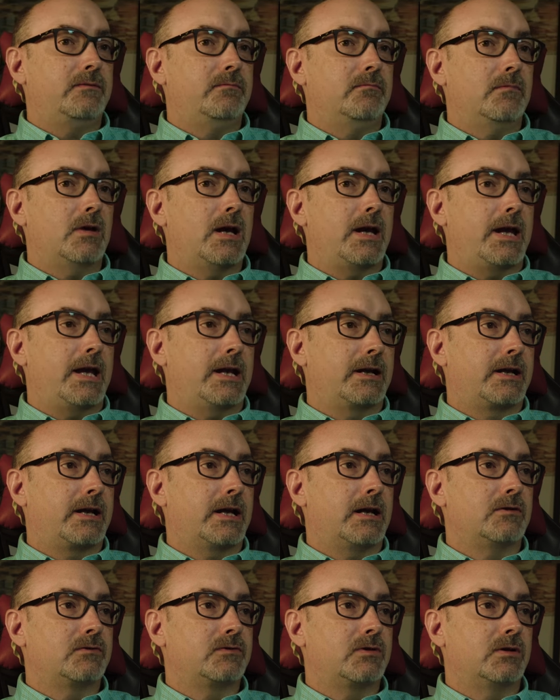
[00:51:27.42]
I had a
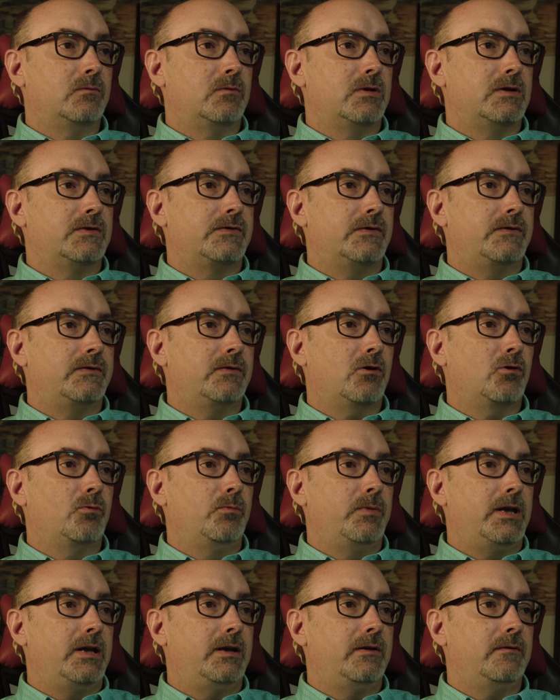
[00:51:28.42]
counselor once that told
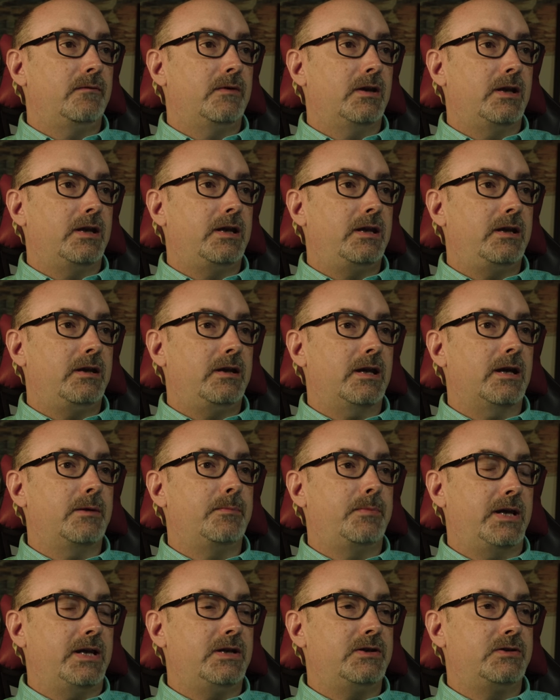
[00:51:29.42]
me that he had
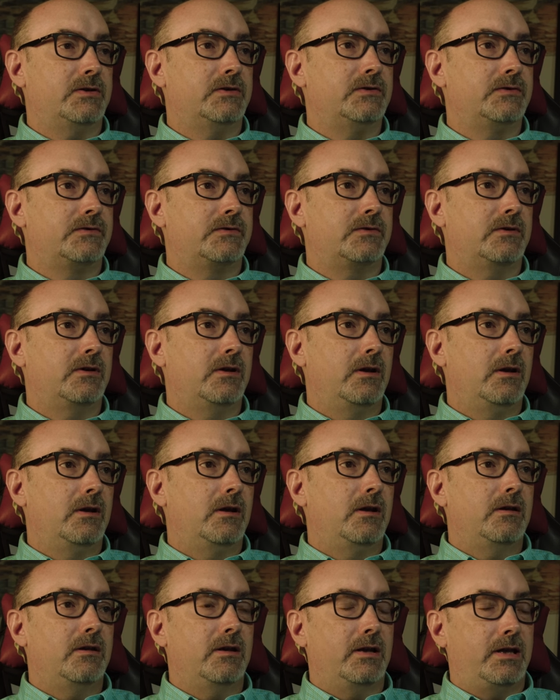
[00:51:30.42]
patients
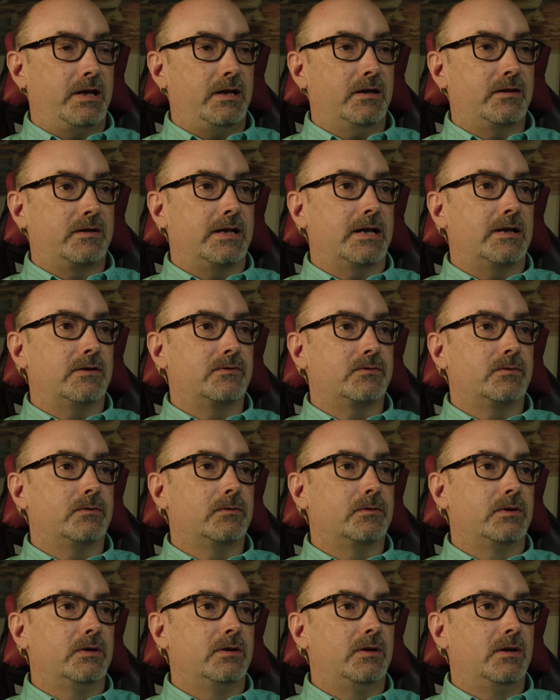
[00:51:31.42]
that he had counseled
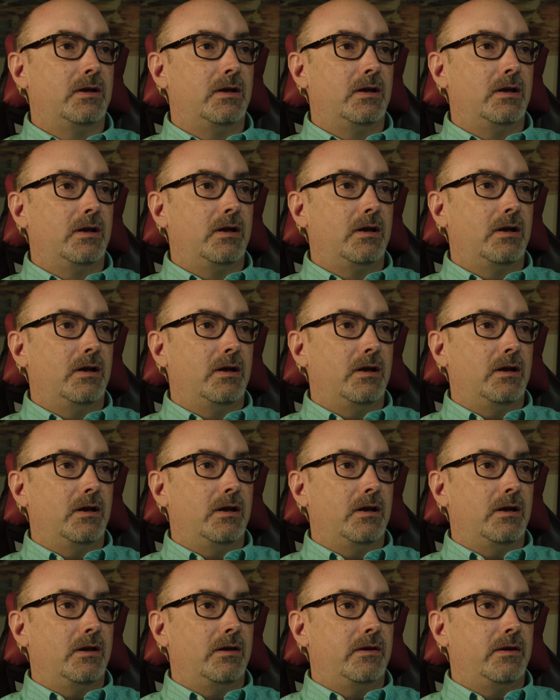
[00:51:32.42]

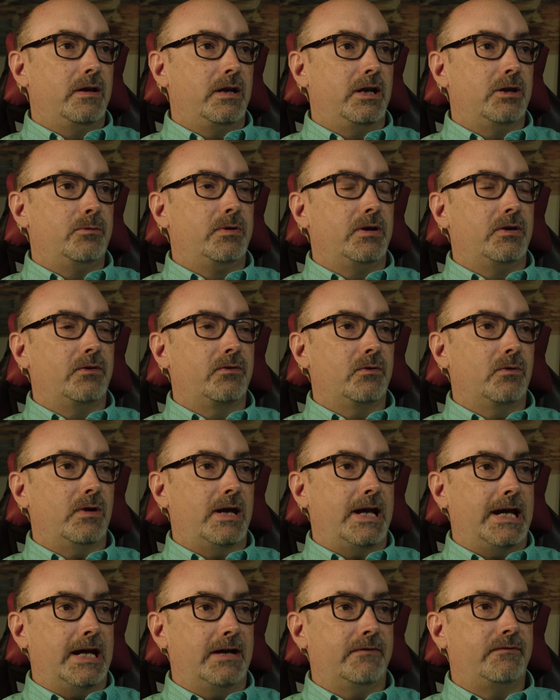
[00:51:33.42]
that had been through
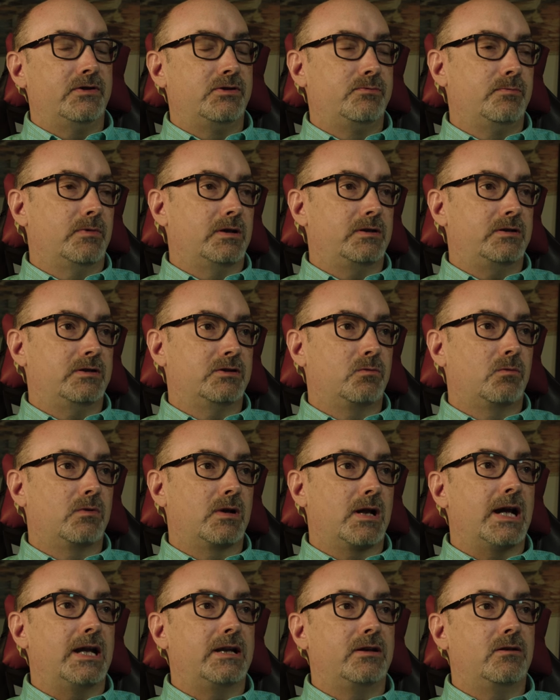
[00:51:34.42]
half as much as what I
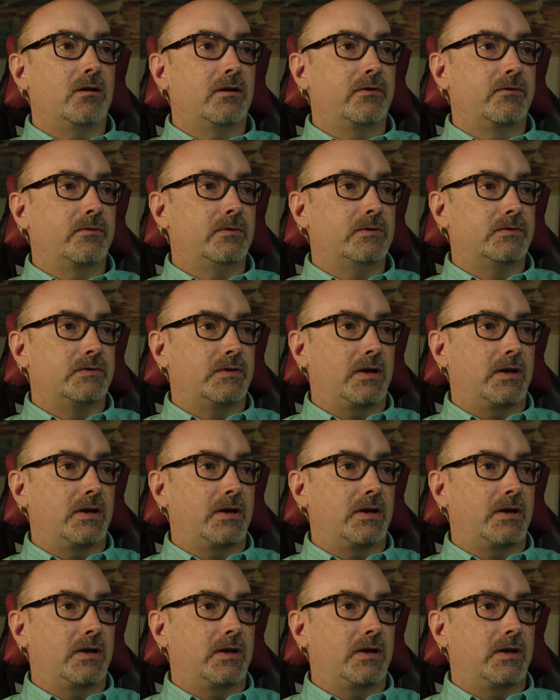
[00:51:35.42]
had gone through as a